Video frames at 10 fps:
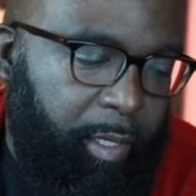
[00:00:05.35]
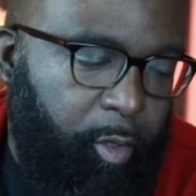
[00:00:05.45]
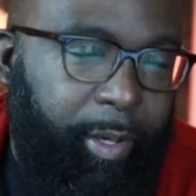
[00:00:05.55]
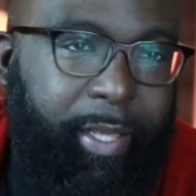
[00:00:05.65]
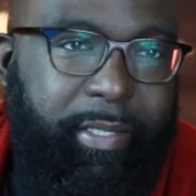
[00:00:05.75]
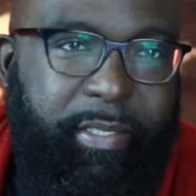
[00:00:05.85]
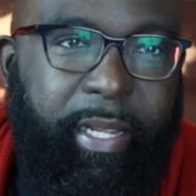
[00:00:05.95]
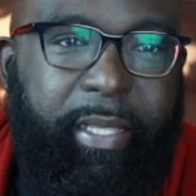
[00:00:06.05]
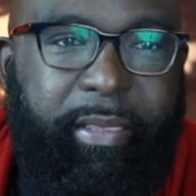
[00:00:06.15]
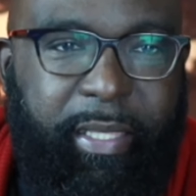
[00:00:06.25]
Go ahead and
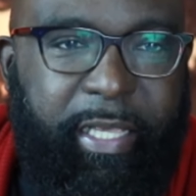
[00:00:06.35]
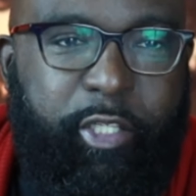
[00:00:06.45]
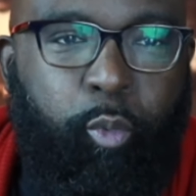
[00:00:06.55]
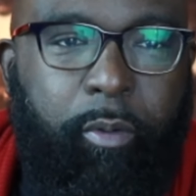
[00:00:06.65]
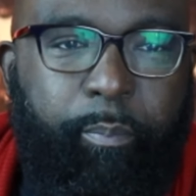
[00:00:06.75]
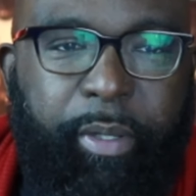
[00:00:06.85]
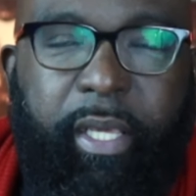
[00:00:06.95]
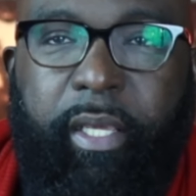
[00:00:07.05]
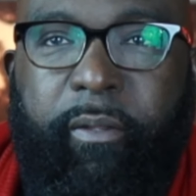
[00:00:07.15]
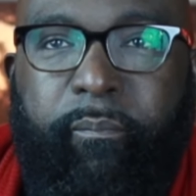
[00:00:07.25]
say, this will
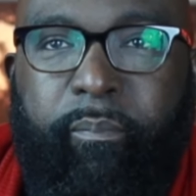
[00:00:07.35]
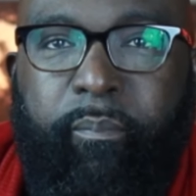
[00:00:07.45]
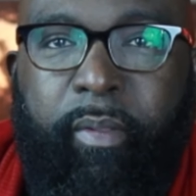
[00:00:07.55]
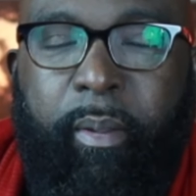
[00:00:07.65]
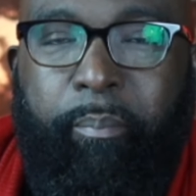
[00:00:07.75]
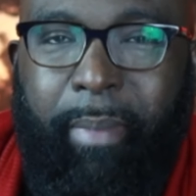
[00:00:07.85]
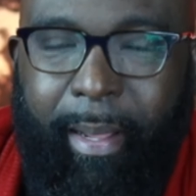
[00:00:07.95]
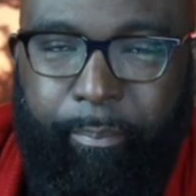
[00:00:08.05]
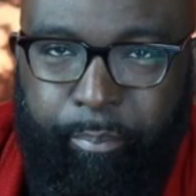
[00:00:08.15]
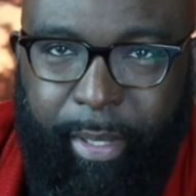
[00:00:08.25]
be
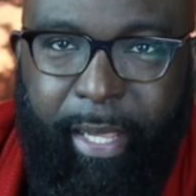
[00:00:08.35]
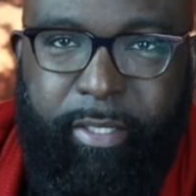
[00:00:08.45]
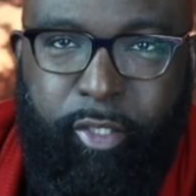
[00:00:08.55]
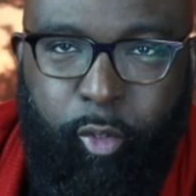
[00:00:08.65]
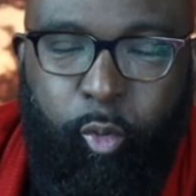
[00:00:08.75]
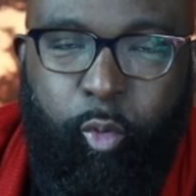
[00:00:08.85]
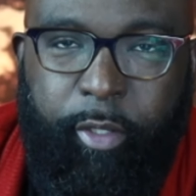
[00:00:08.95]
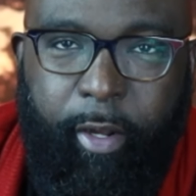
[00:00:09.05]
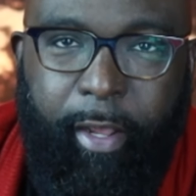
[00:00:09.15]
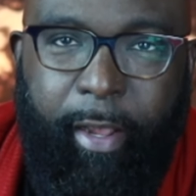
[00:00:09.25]
my best school
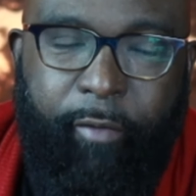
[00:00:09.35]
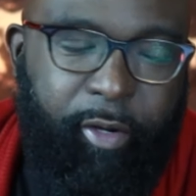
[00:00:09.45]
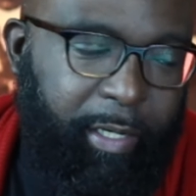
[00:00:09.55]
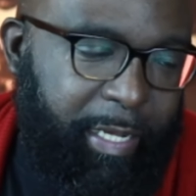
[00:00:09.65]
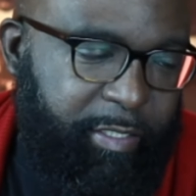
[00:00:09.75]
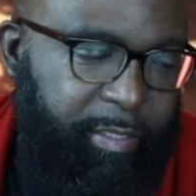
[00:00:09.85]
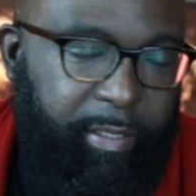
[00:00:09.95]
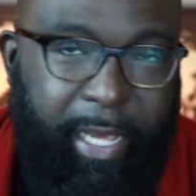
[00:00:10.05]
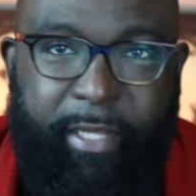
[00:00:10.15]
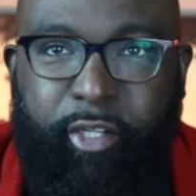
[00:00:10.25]
year ever.
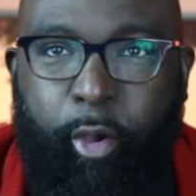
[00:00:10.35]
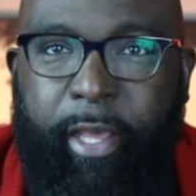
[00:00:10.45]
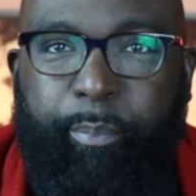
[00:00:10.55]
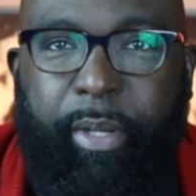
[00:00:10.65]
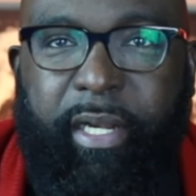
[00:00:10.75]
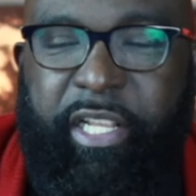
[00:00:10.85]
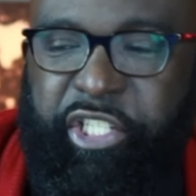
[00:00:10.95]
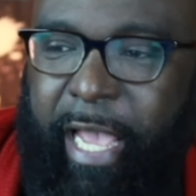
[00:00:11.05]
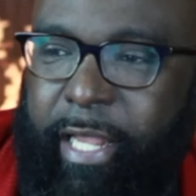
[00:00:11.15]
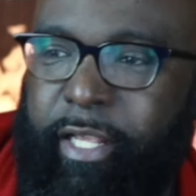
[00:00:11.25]
Yes, go ahead and put in the
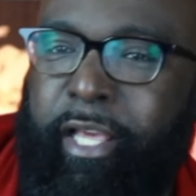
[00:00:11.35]
chat.